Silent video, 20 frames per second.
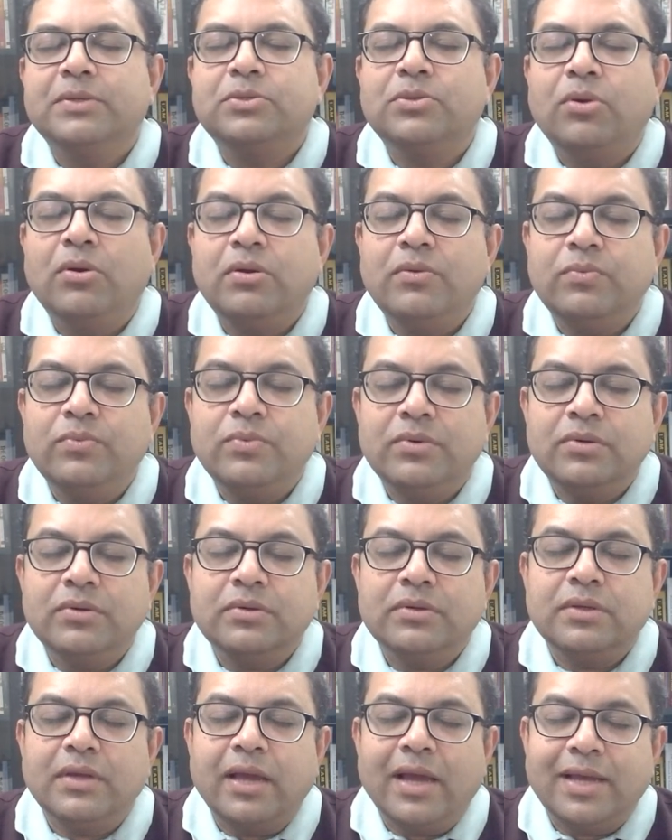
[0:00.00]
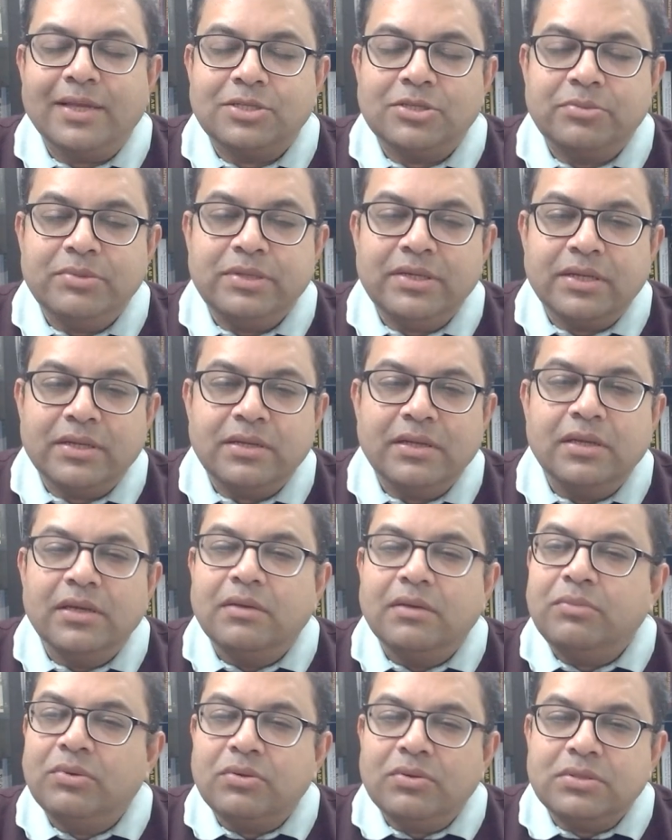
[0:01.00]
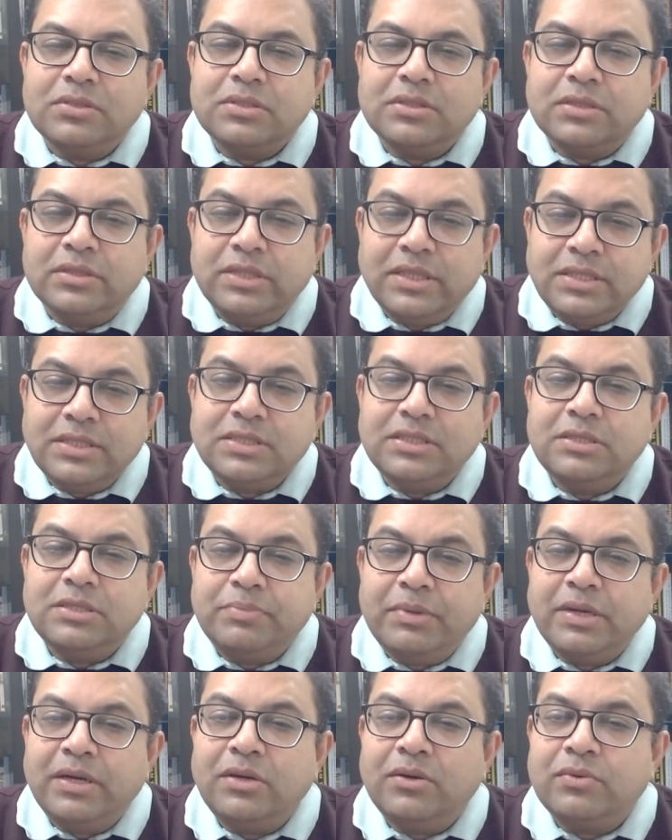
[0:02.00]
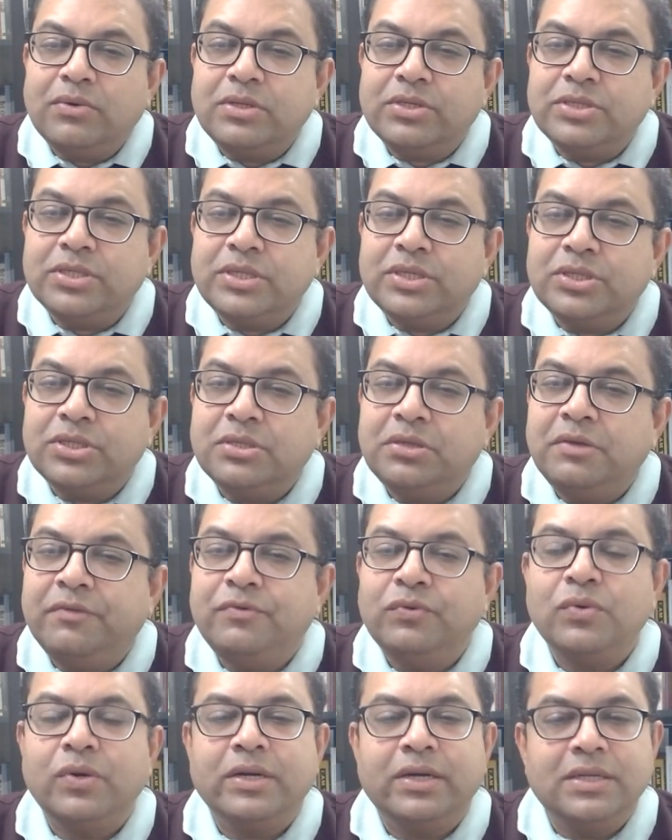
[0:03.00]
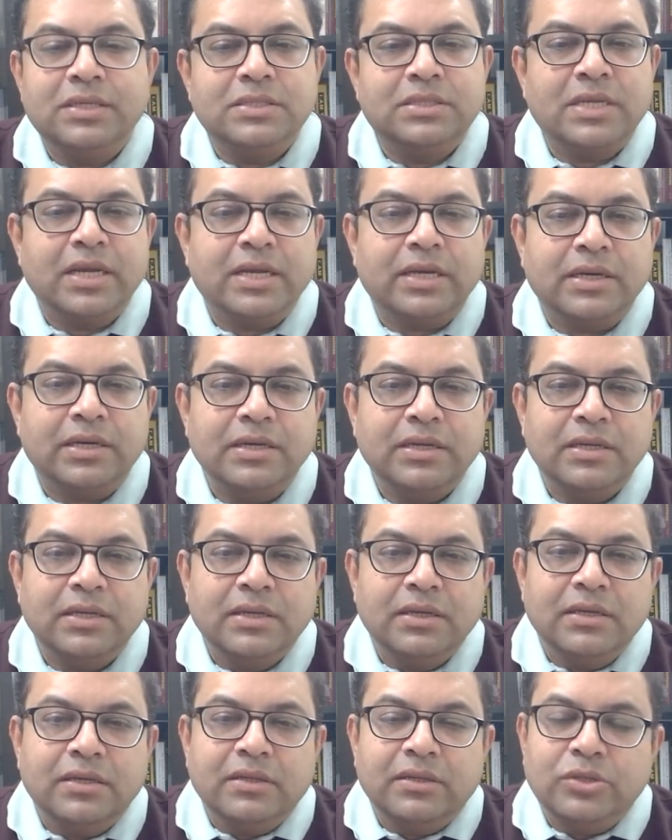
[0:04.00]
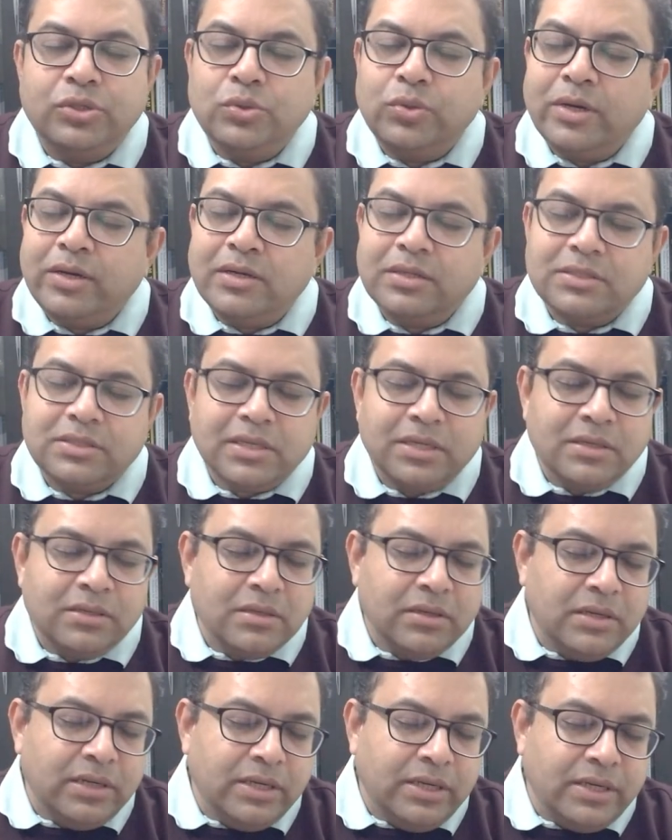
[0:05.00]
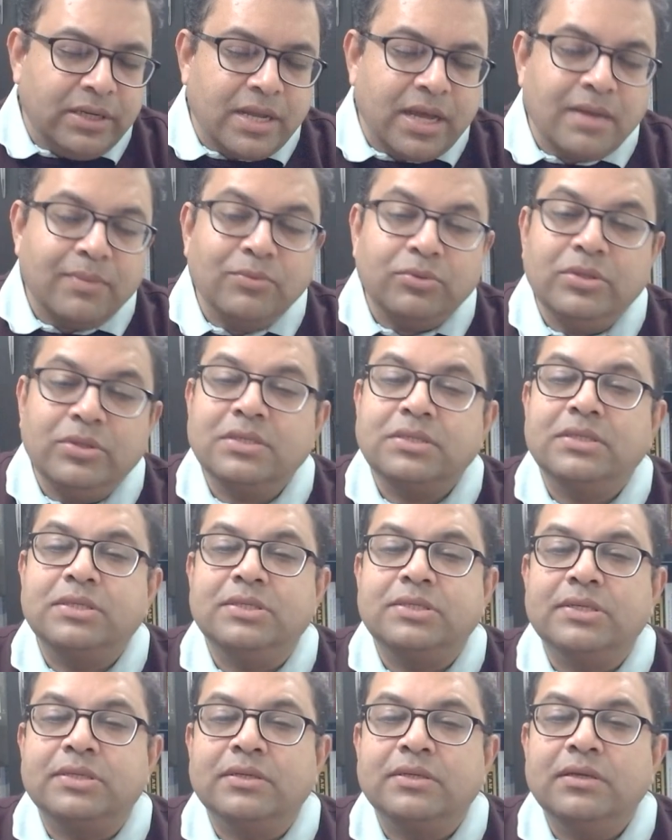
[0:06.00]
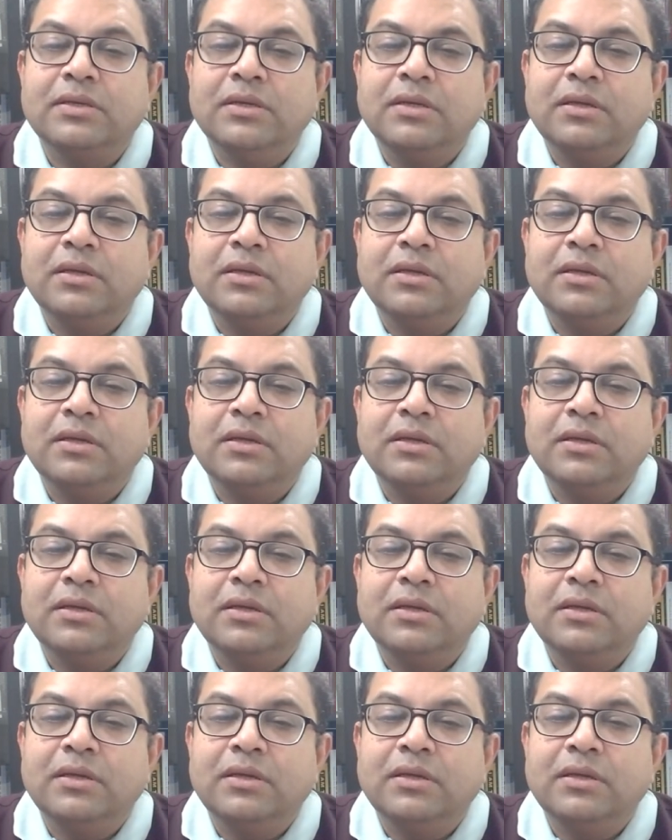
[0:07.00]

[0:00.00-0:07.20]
A lot of work has to be done because this dependent origination, if you understand, you understand the entire Buddha's teaching.